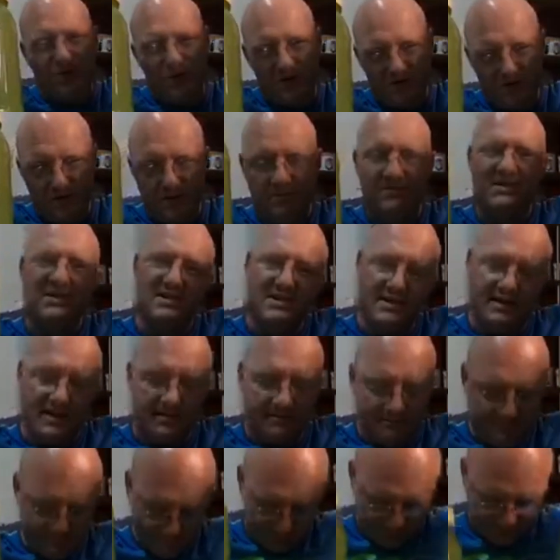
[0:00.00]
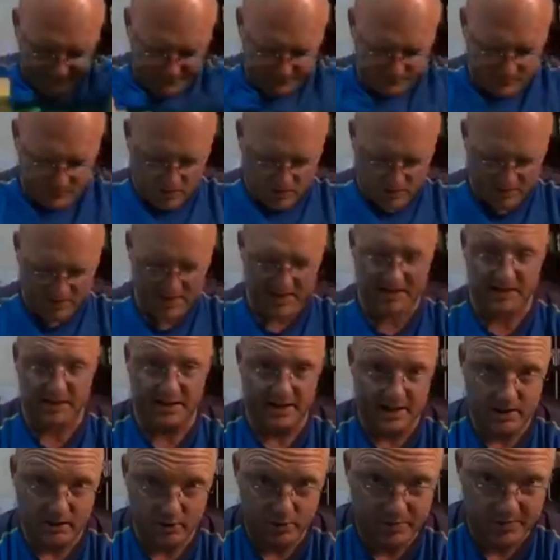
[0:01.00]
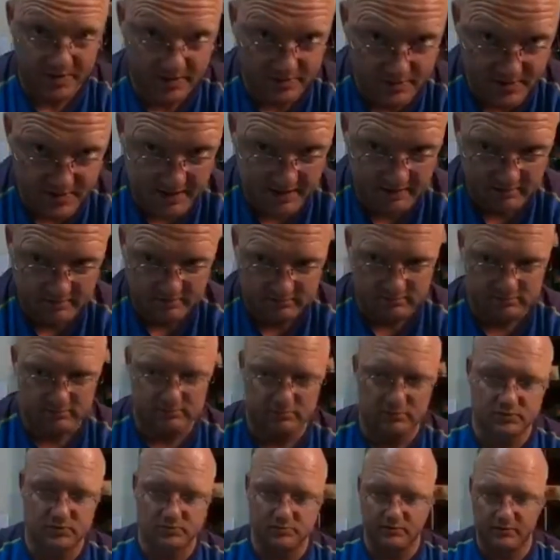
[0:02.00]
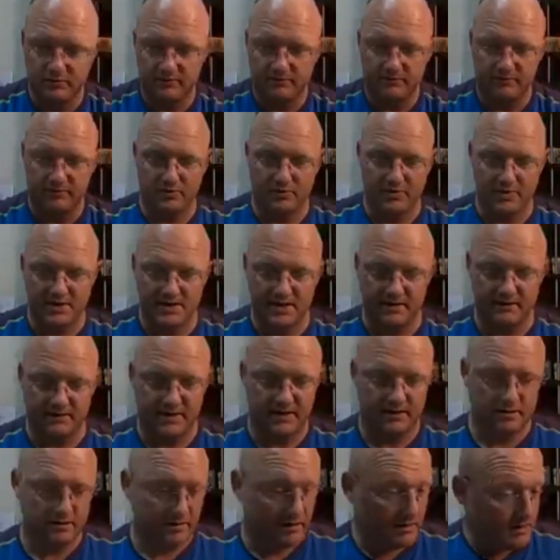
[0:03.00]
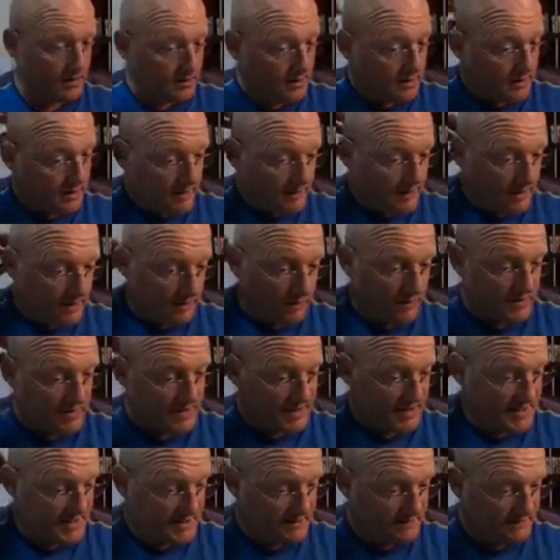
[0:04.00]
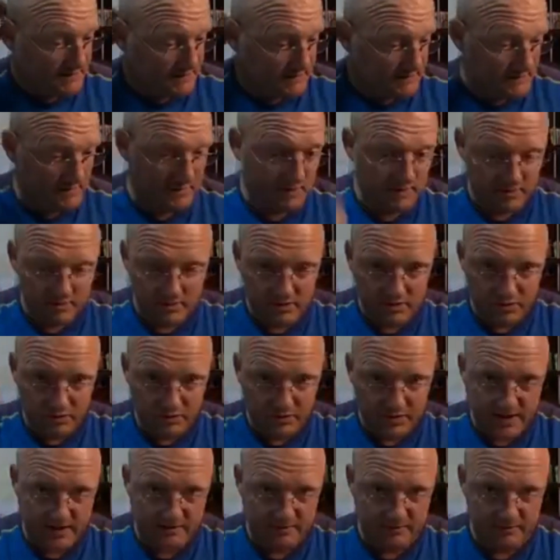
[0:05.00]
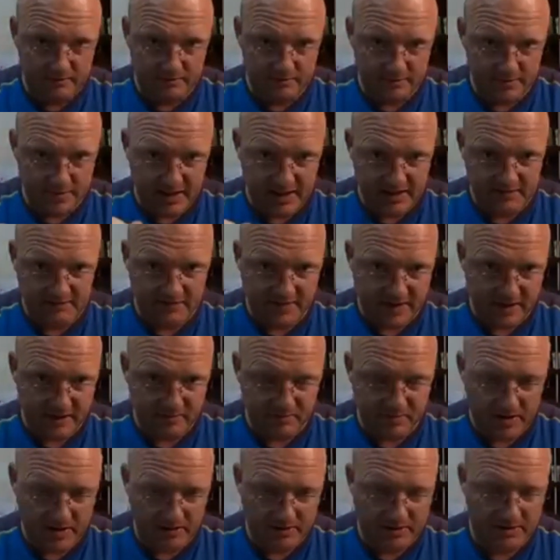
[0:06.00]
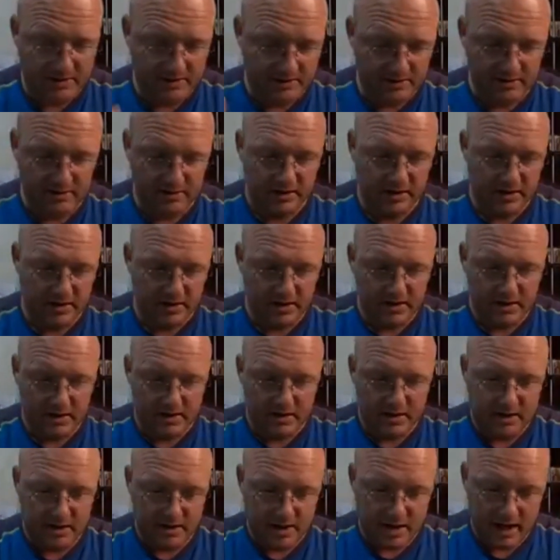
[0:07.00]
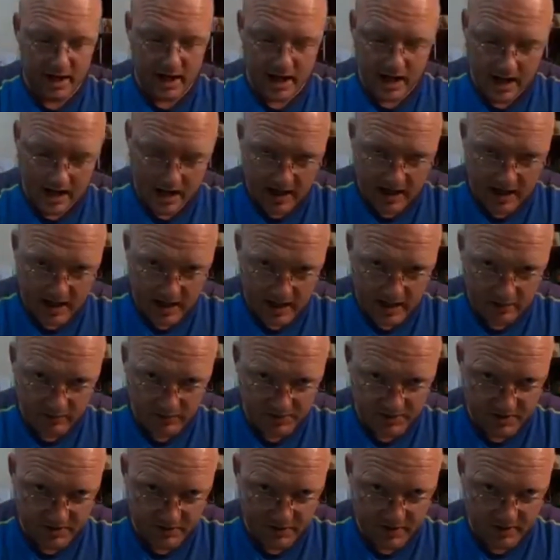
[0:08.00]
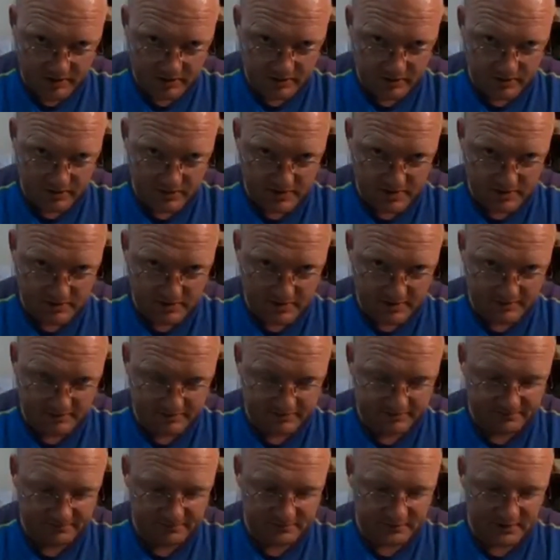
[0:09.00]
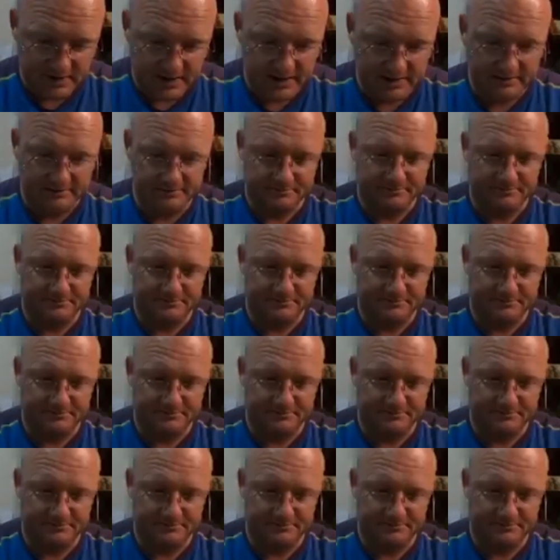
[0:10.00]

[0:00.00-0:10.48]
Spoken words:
all of them, just some, which I think I will be using for this evening. Once I sift through them, nice fine powder, I will show you how to use this one. Right?